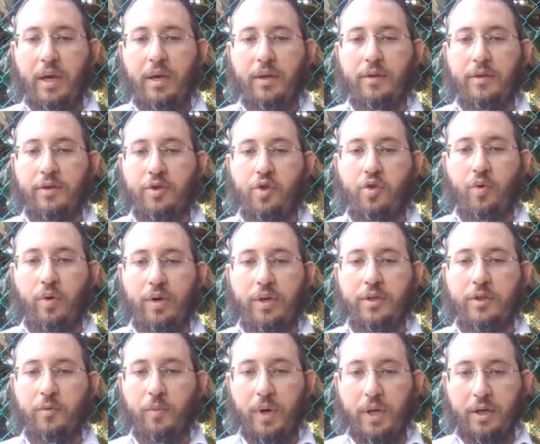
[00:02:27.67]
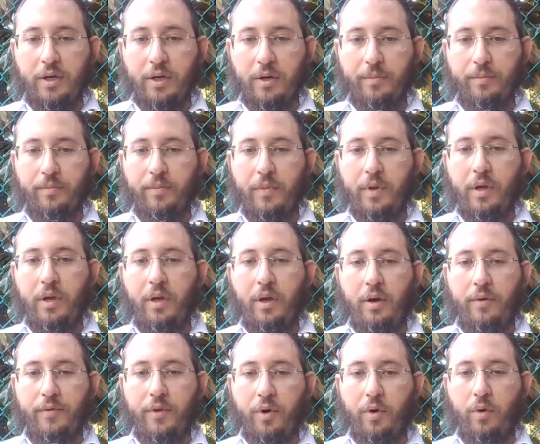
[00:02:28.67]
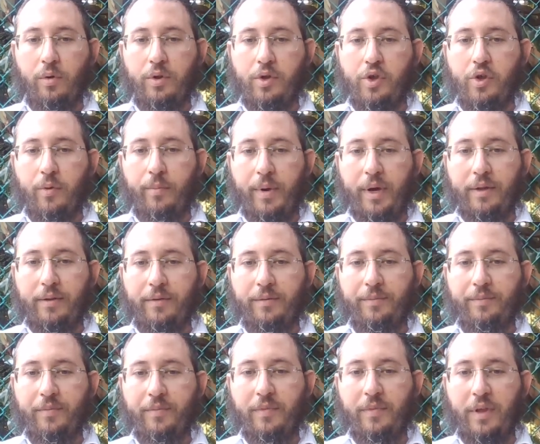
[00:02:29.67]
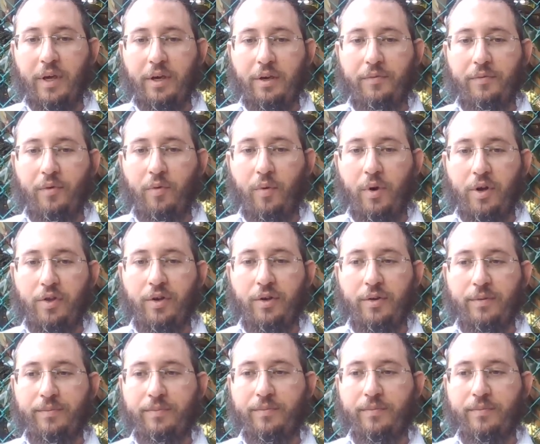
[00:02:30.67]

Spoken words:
in this joyous welcome of the Holy Shabbat. Thank you for watching.